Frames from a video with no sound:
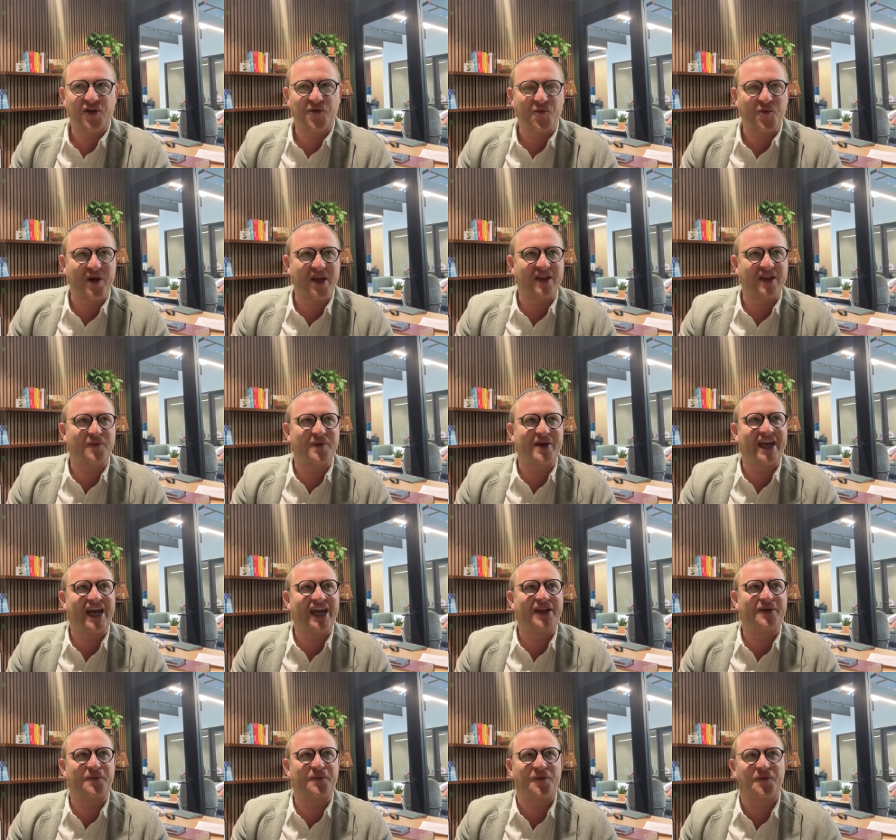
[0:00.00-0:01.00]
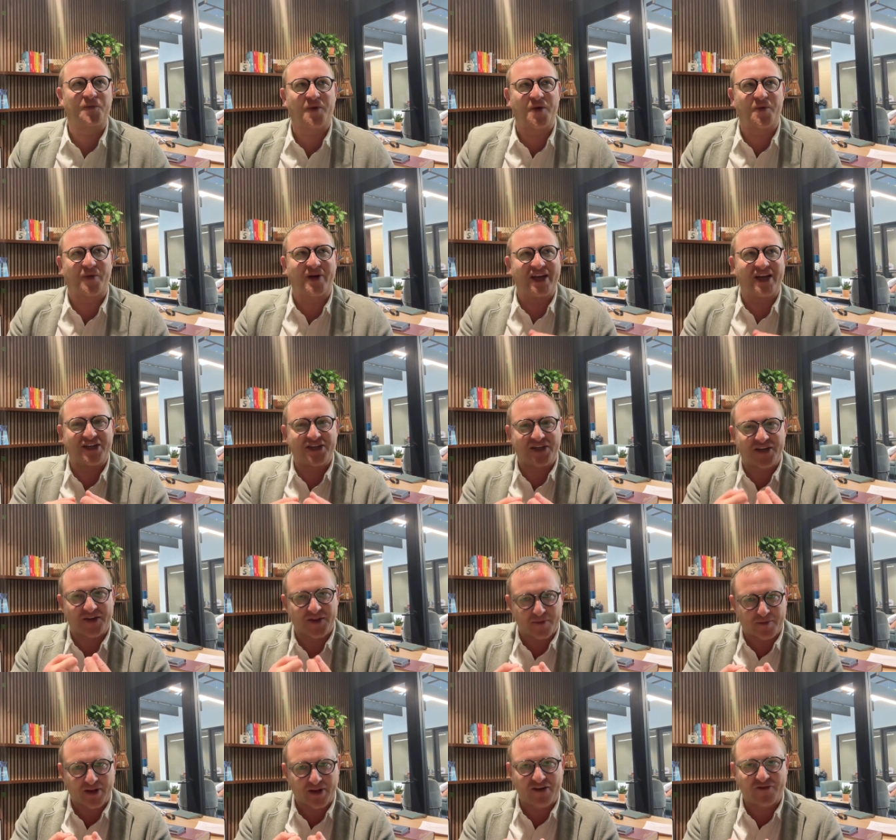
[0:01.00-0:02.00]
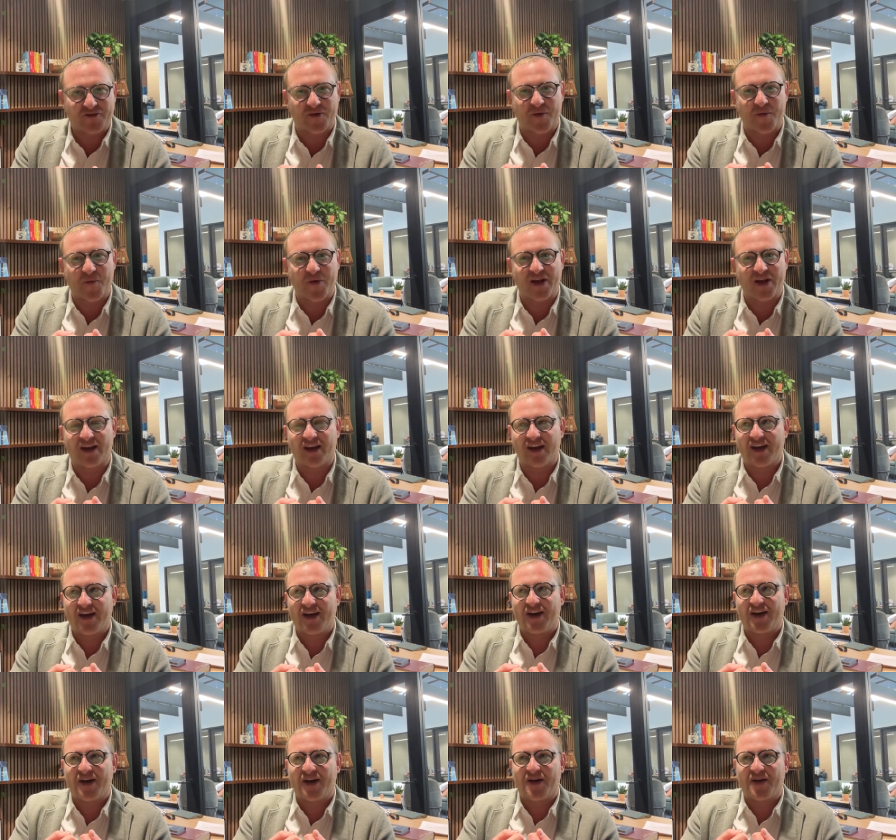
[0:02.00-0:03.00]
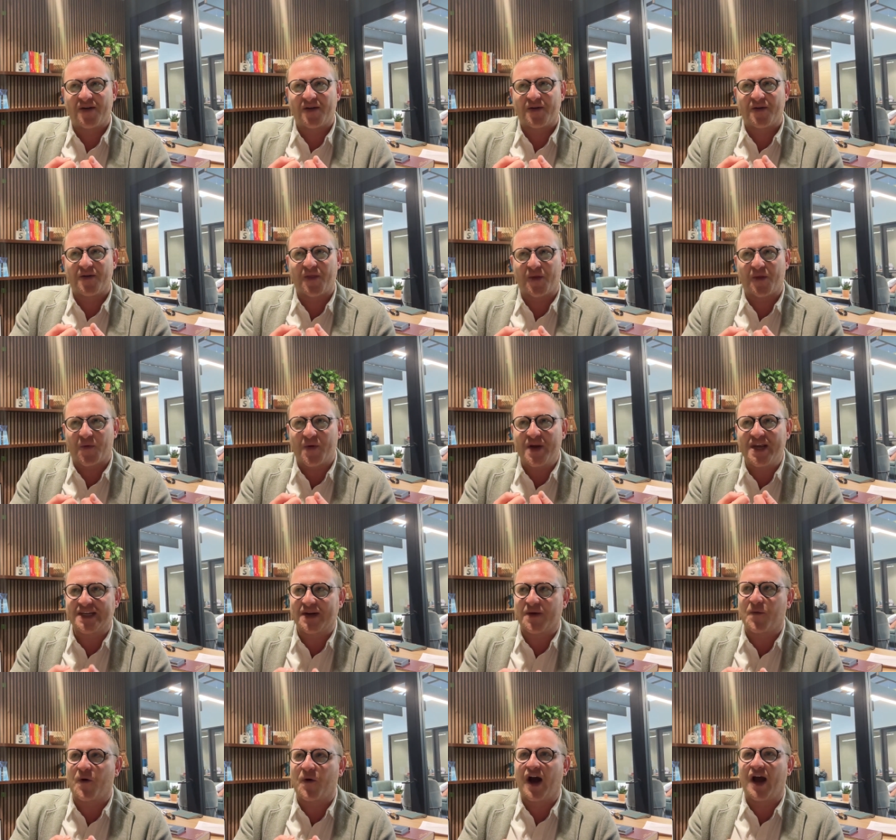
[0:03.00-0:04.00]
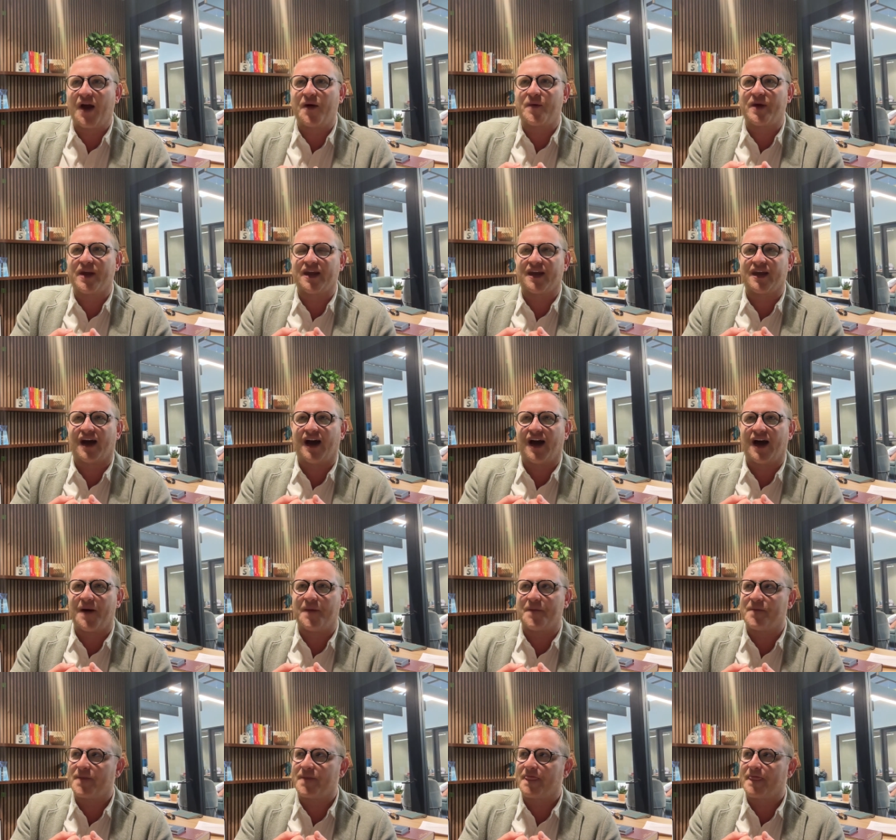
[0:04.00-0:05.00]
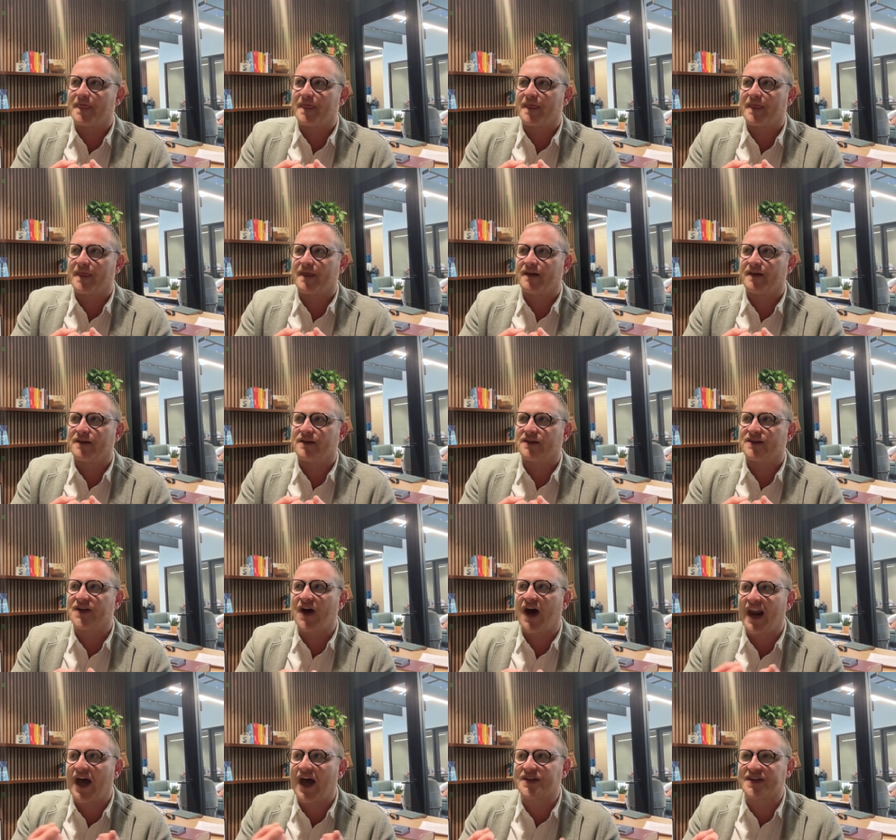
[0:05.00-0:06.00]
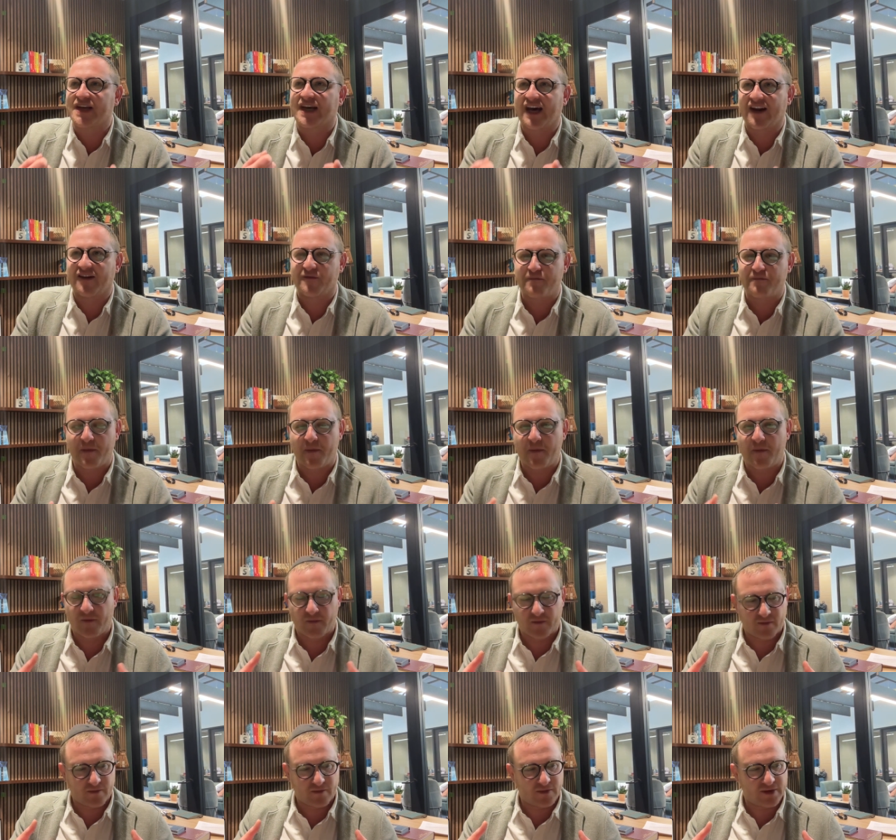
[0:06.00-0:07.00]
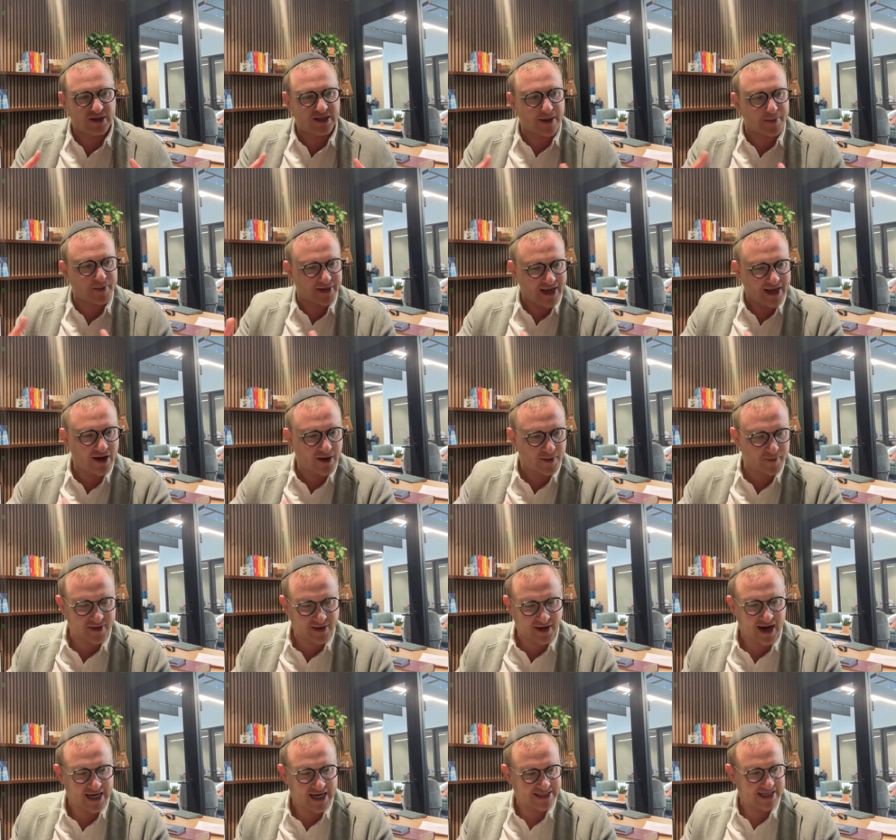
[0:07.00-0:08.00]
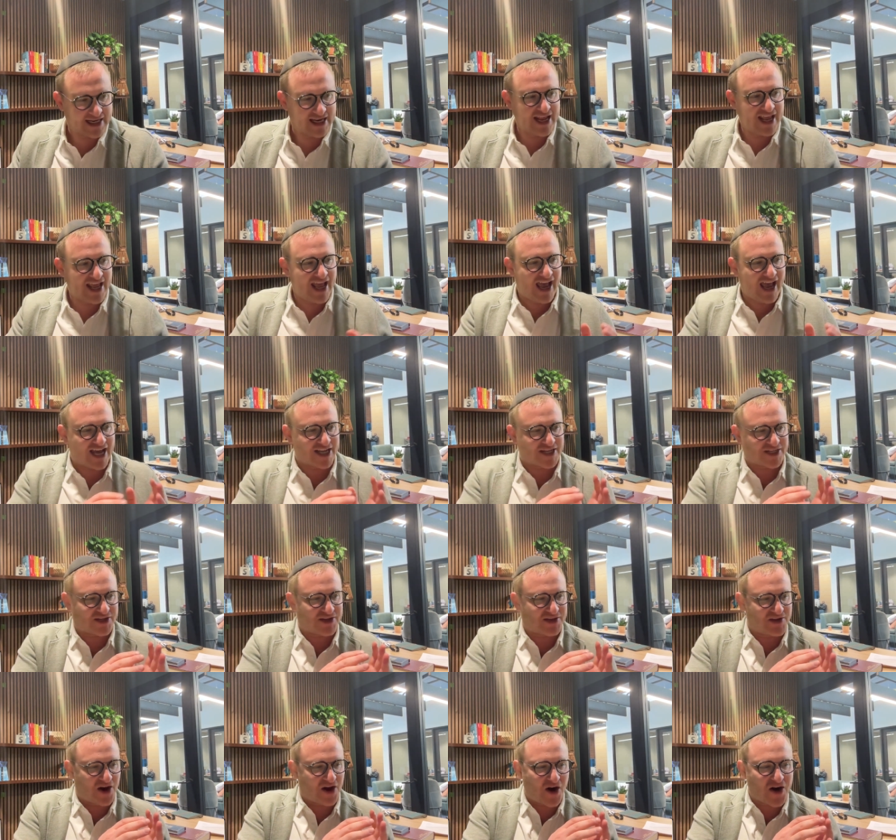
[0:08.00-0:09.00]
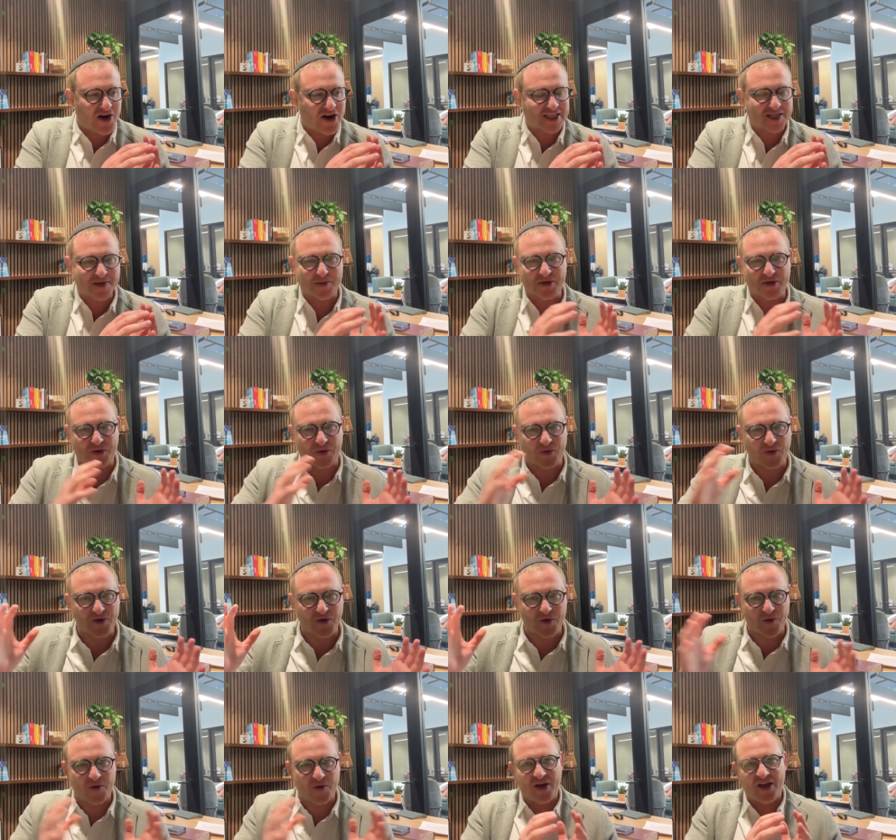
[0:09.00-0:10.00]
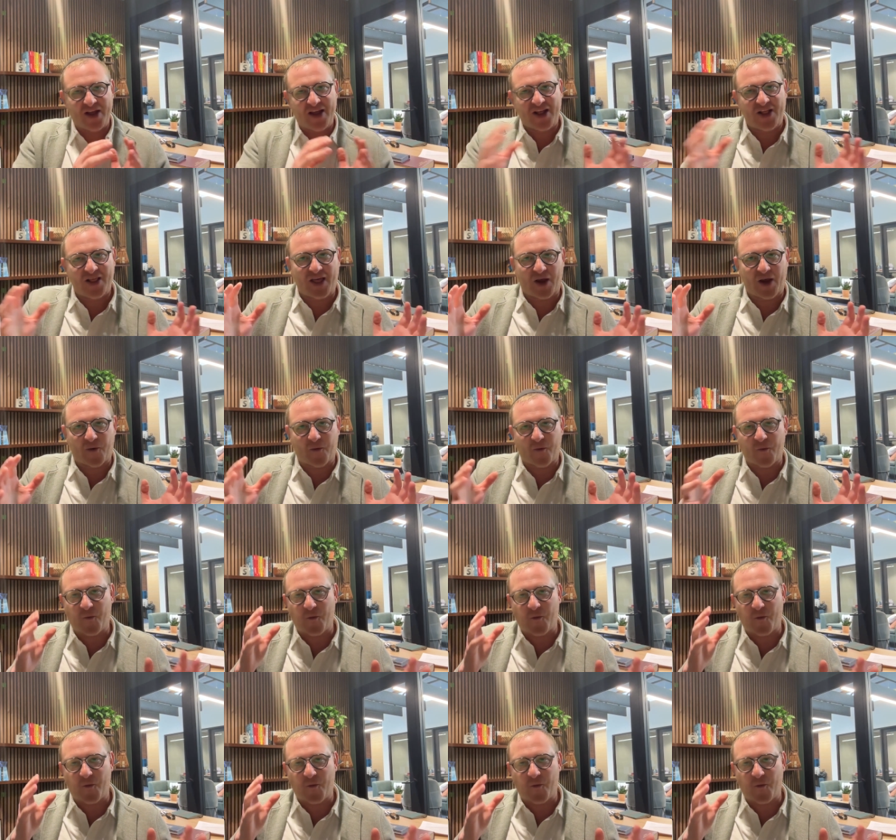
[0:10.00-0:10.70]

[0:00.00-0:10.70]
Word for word: we, we, eh, when we re-engineered the platform, we, the reason why we, um, sought out to kind of double down on BI is that as our customers grew, like